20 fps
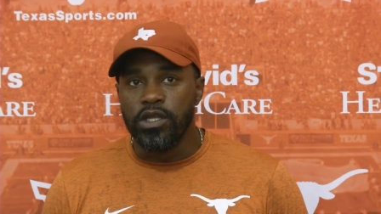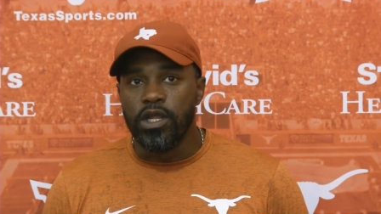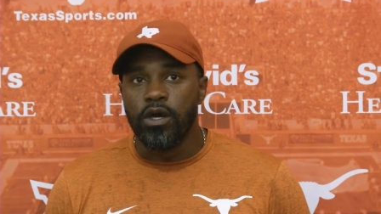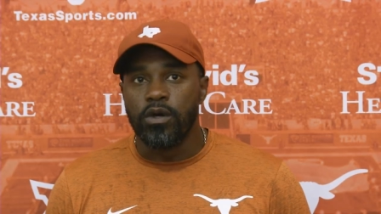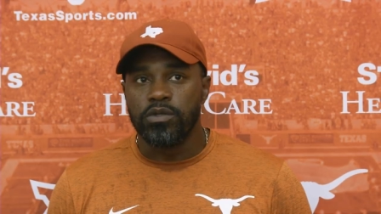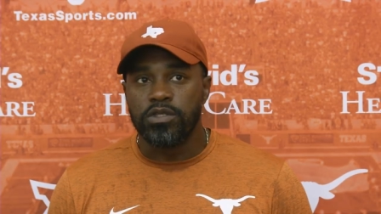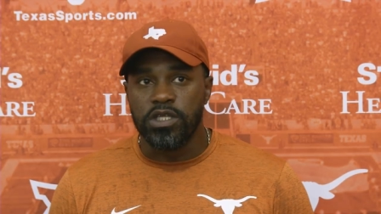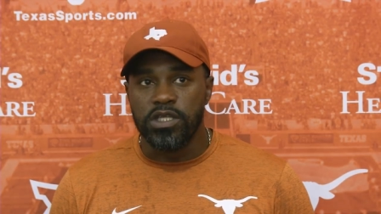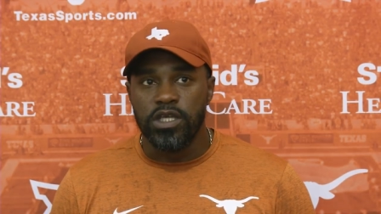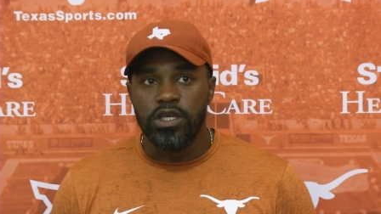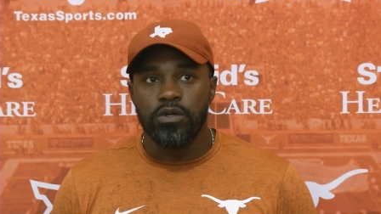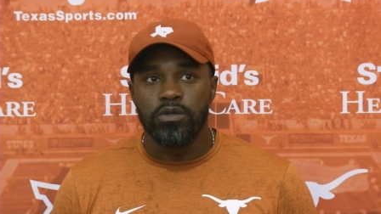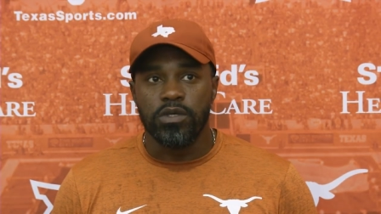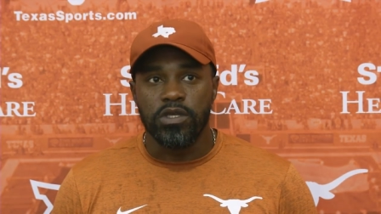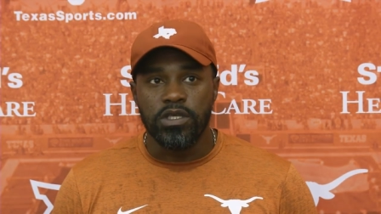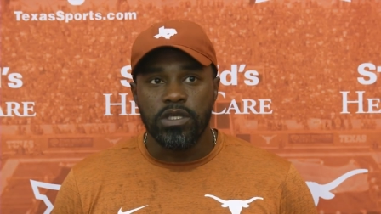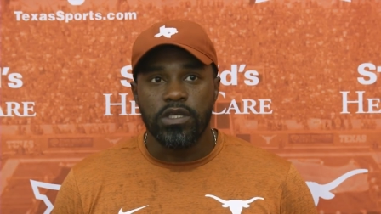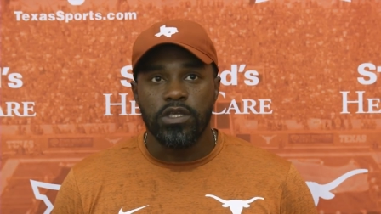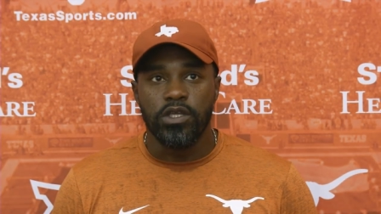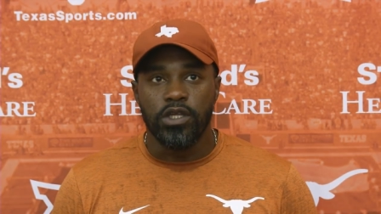You know,
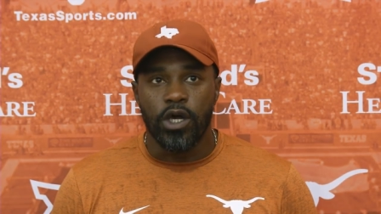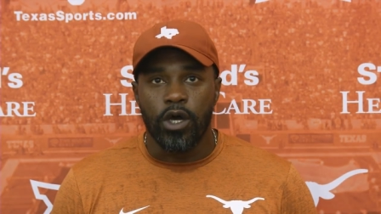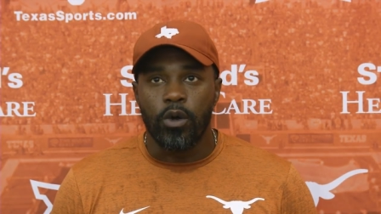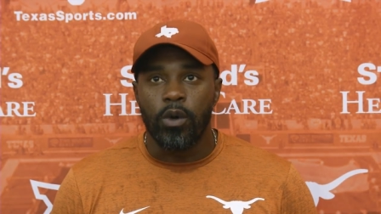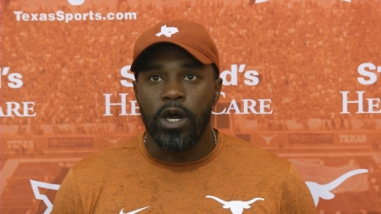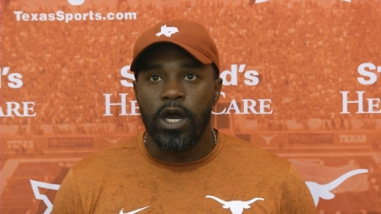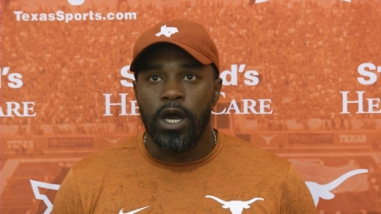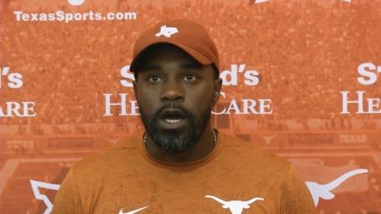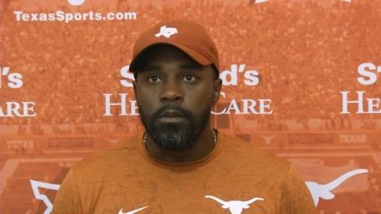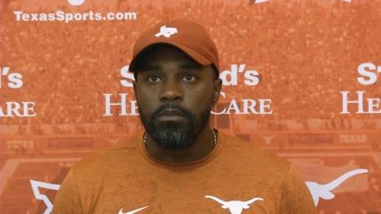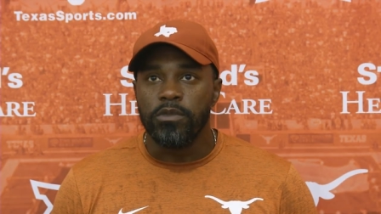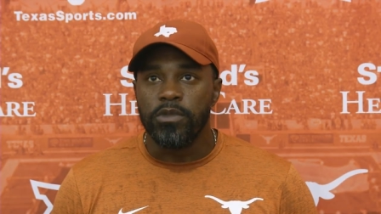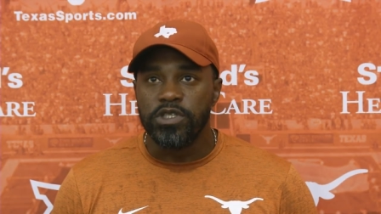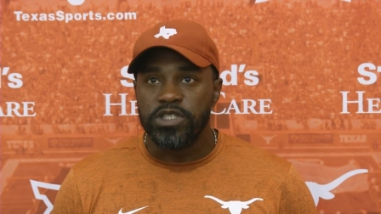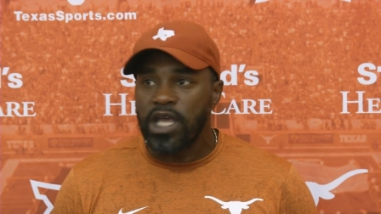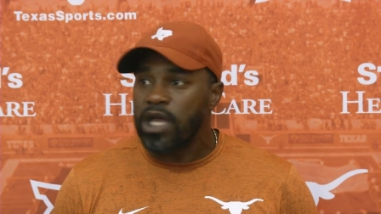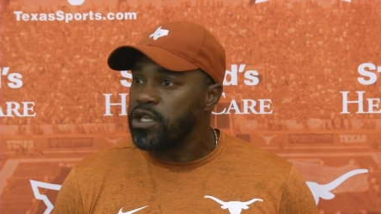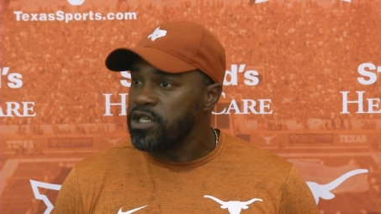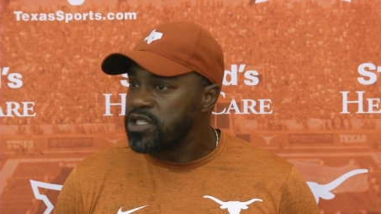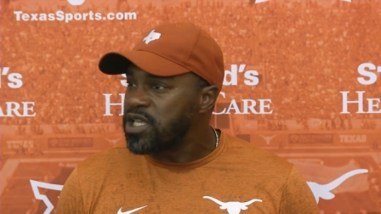Tonnell, you know,
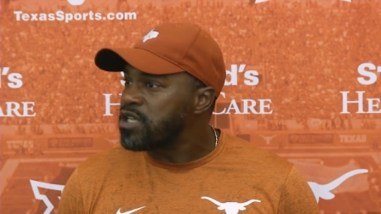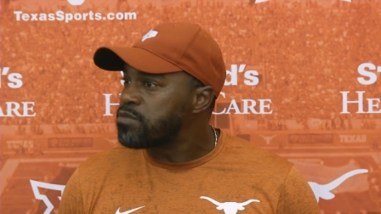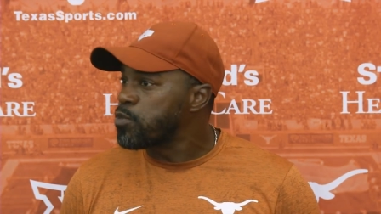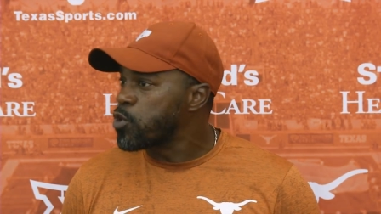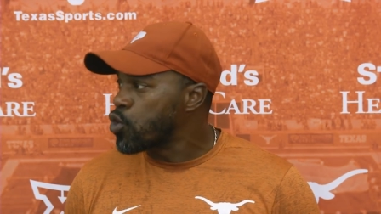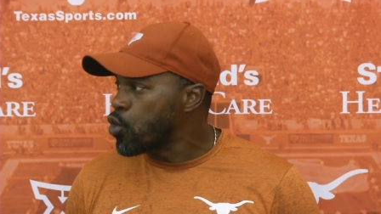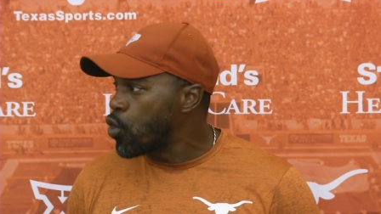he's got some